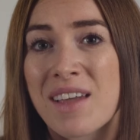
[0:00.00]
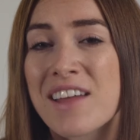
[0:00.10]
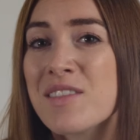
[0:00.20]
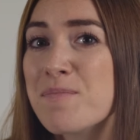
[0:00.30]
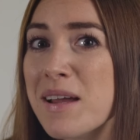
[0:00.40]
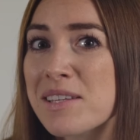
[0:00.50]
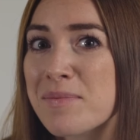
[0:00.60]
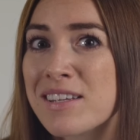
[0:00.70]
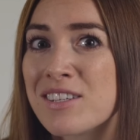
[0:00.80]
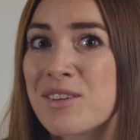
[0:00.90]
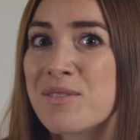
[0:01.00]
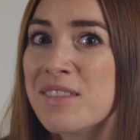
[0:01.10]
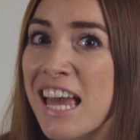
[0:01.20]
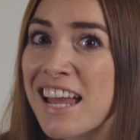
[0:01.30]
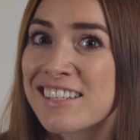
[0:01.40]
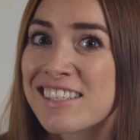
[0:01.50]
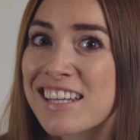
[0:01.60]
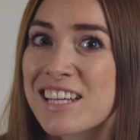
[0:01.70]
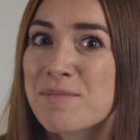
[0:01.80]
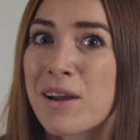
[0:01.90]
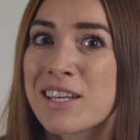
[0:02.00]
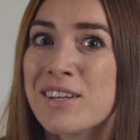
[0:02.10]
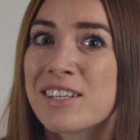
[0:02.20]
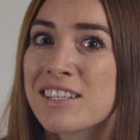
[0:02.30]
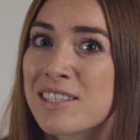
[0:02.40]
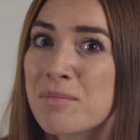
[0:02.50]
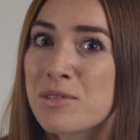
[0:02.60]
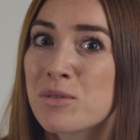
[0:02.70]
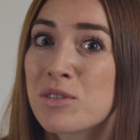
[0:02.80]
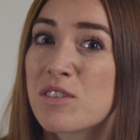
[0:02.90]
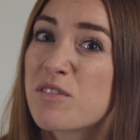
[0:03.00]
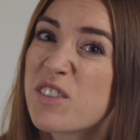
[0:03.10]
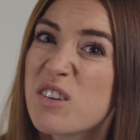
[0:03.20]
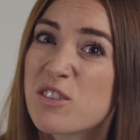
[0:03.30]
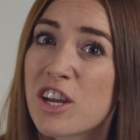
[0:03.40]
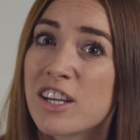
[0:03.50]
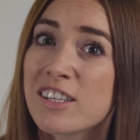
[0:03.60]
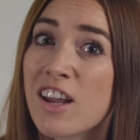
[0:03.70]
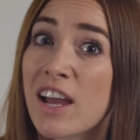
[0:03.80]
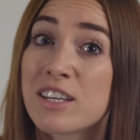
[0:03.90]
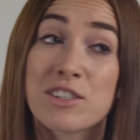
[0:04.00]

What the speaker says: And the best way to do this is by using some sort of diffusion like a